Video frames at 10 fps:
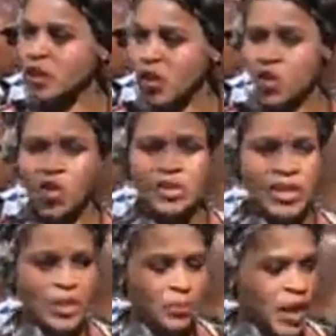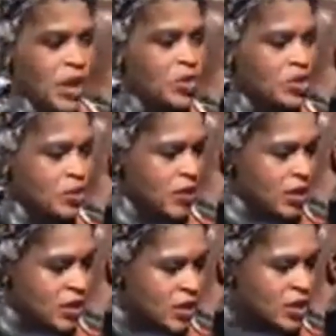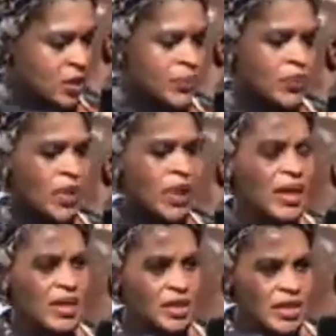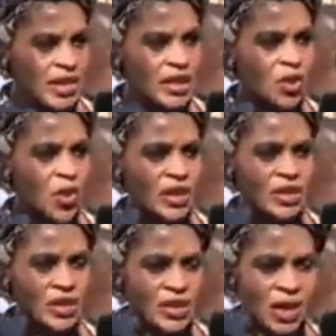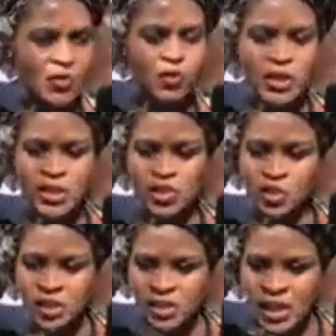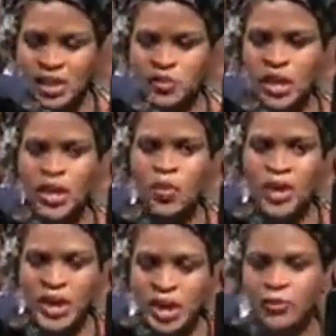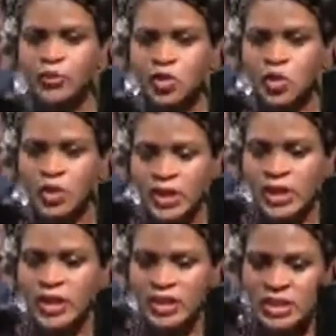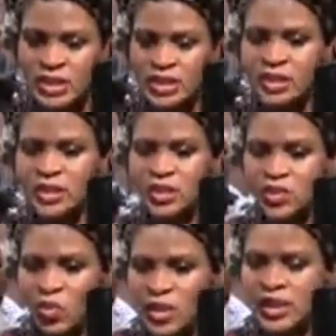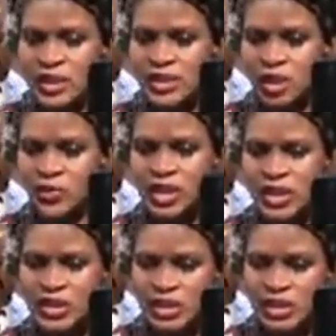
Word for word: the laws and the bylaws of the city, in understanding what is safe, what is not safe, we have to really instill this world-class African